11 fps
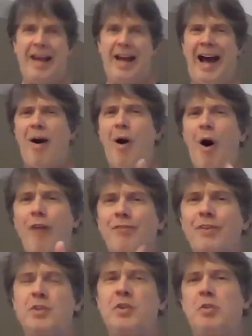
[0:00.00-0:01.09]
How
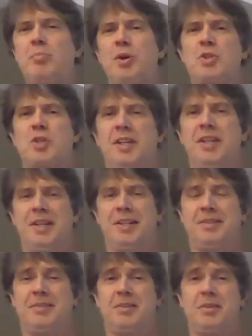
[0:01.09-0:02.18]
often do you push a kid
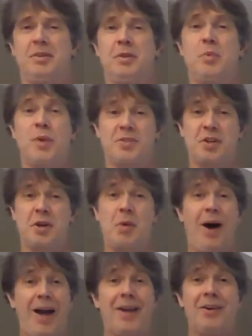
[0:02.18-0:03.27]
who wants to go
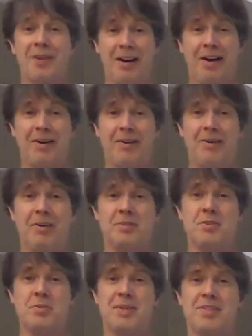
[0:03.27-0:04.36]
higher and higher on the
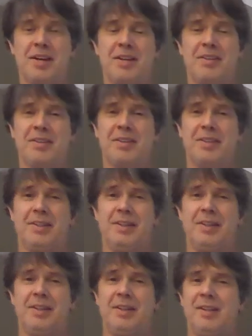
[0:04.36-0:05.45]
swing set?
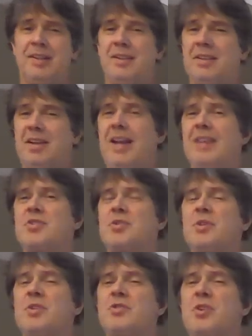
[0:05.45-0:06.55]
The answer
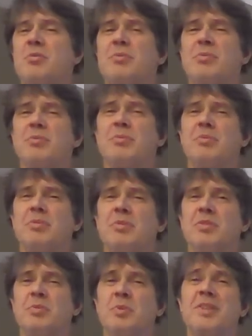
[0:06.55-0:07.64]
is so
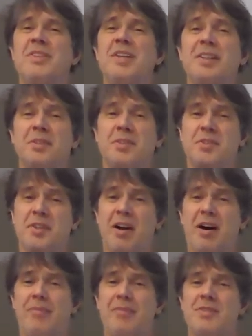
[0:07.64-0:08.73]
ridiculously
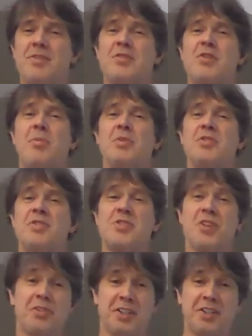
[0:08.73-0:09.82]
obvious, it's almost
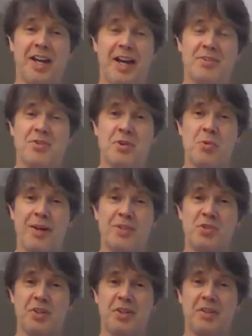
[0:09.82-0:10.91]
insulting to ask the
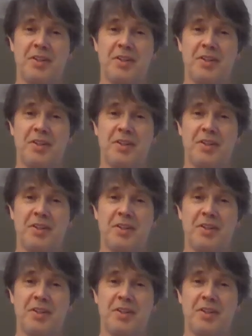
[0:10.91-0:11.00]
question.